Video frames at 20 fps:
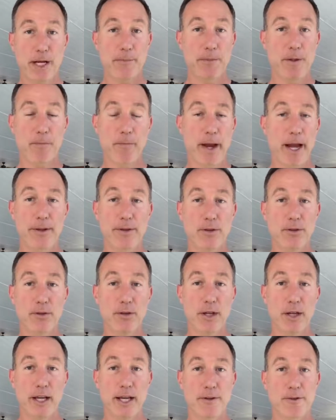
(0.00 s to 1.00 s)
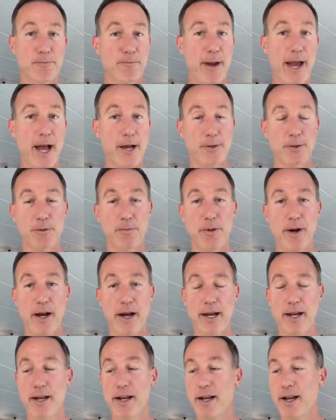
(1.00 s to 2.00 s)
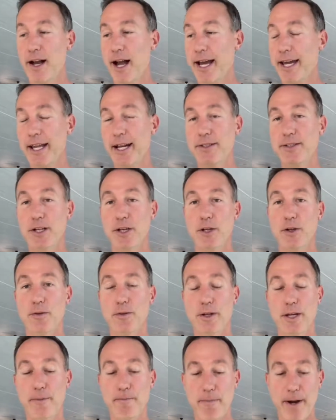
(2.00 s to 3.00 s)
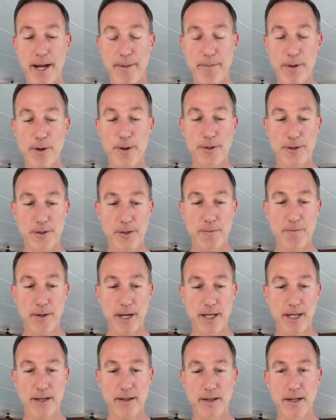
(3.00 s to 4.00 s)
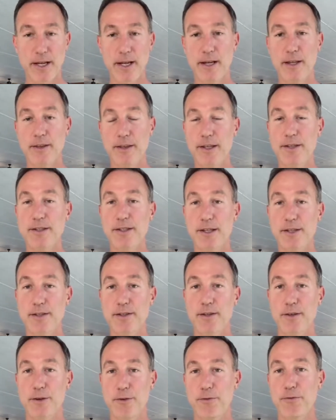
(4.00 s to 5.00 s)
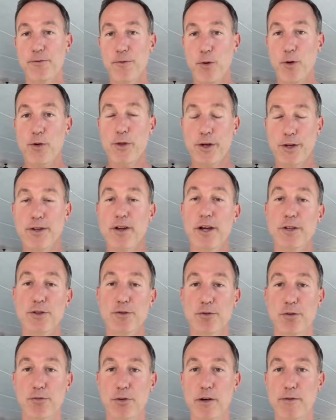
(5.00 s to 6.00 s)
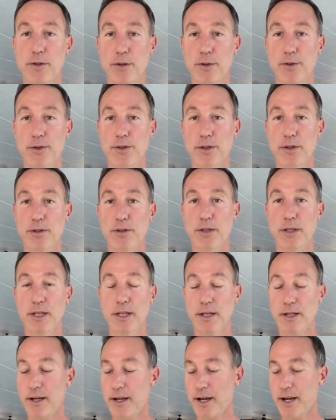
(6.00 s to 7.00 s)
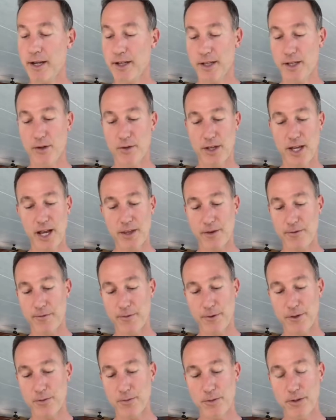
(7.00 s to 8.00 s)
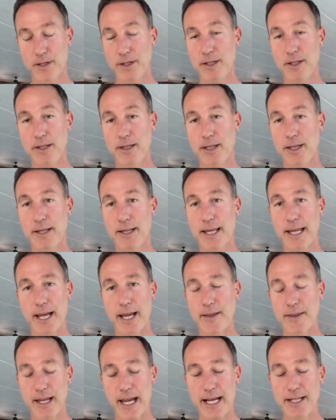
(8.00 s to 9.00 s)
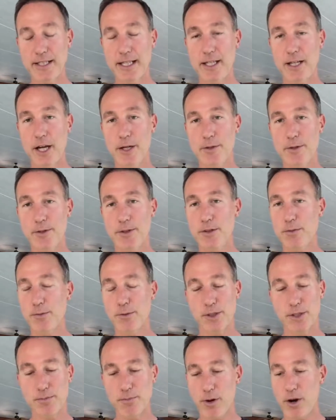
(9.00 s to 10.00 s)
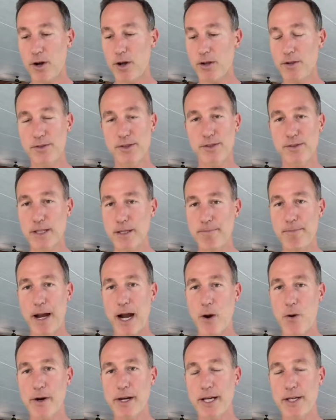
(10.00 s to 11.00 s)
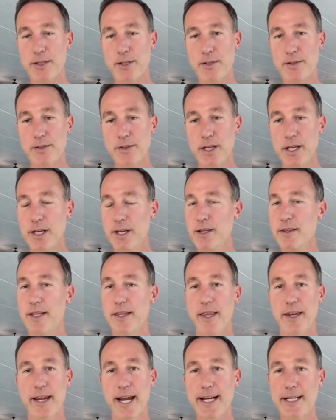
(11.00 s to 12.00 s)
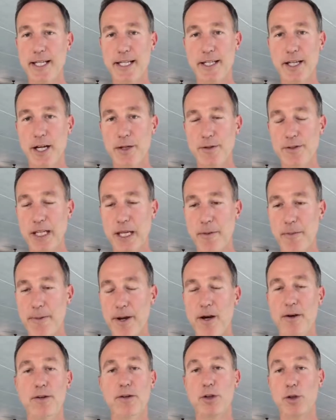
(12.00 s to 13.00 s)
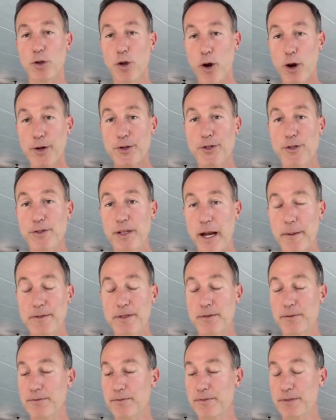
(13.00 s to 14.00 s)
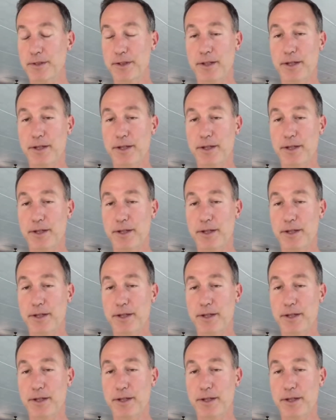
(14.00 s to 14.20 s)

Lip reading: up the mantle and just pass you by. I got to tell you, in my personal opinion, this is the fourth industrial revolution. You know, you had the first one in the 1800s with small steam-powered engines. Then the 1900s came about, larger types of